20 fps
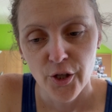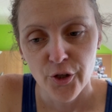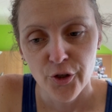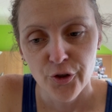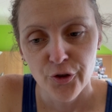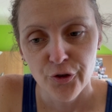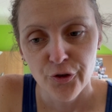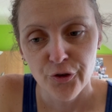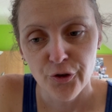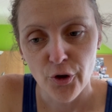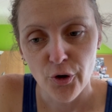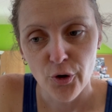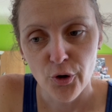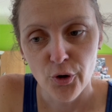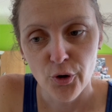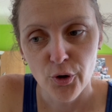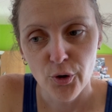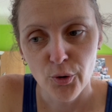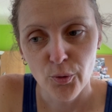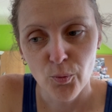
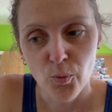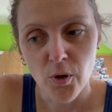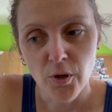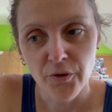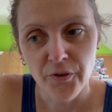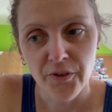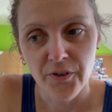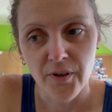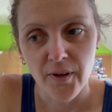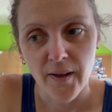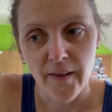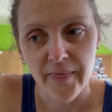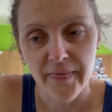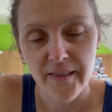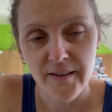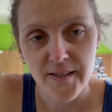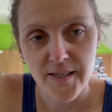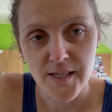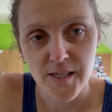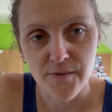So once
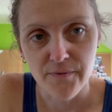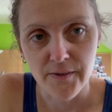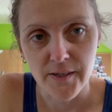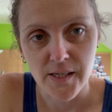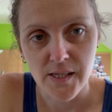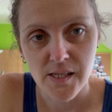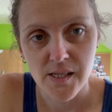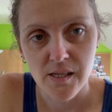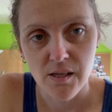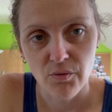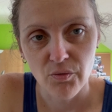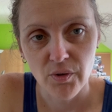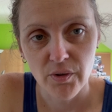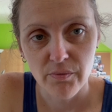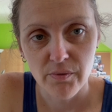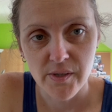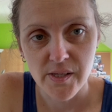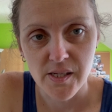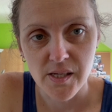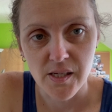this is fixed, we will
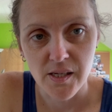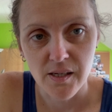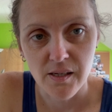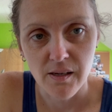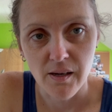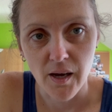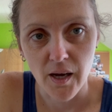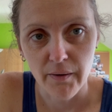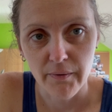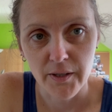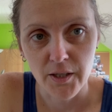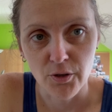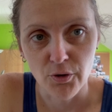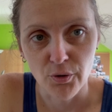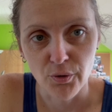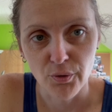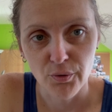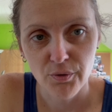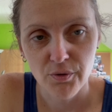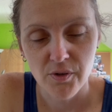see how it
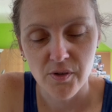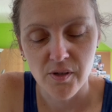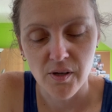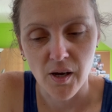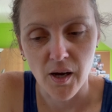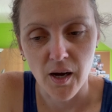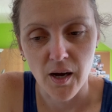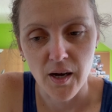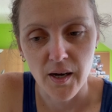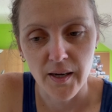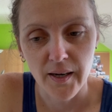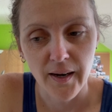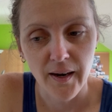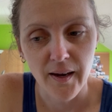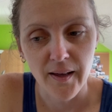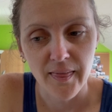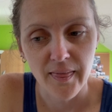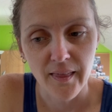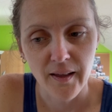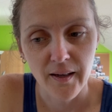goes. I
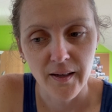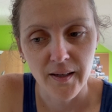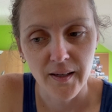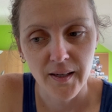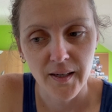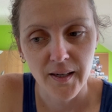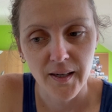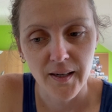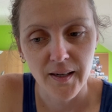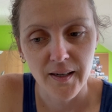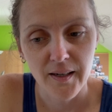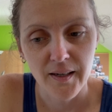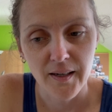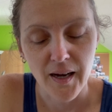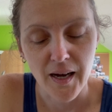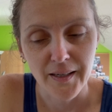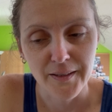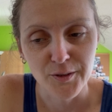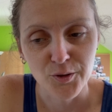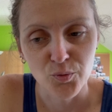think
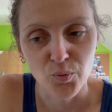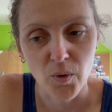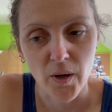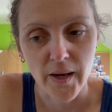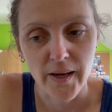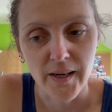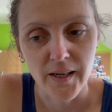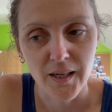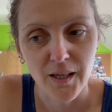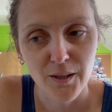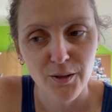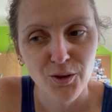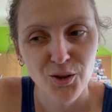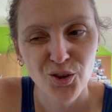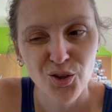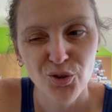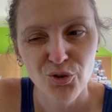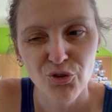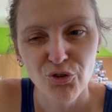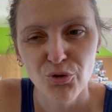as well
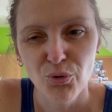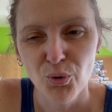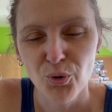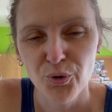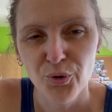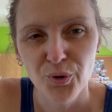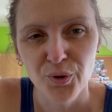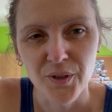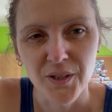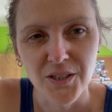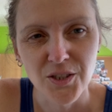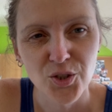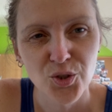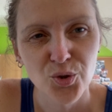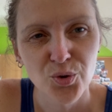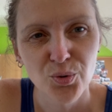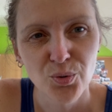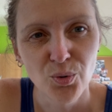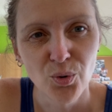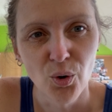the shoulder is
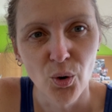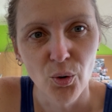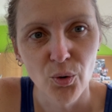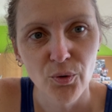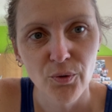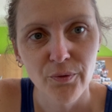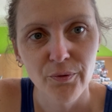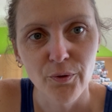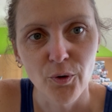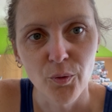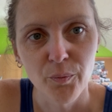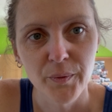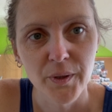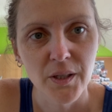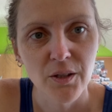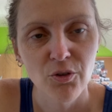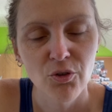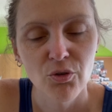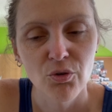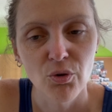too low for me,
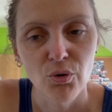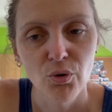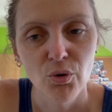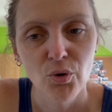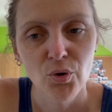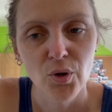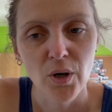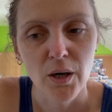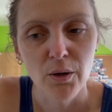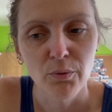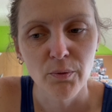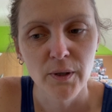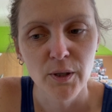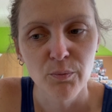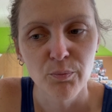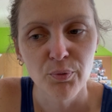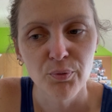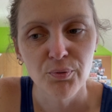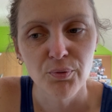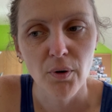so I will
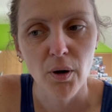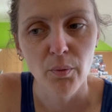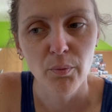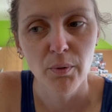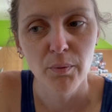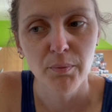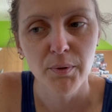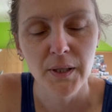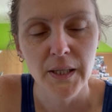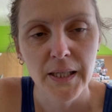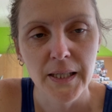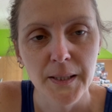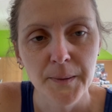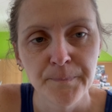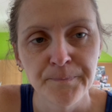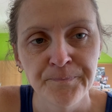probably